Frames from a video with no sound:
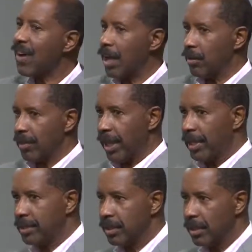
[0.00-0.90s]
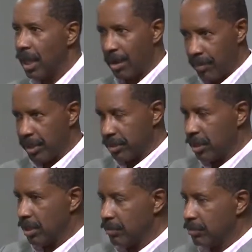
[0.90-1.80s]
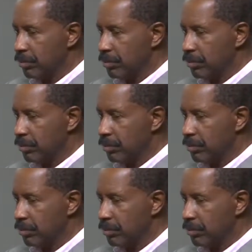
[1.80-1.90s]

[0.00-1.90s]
follow that, I messed up.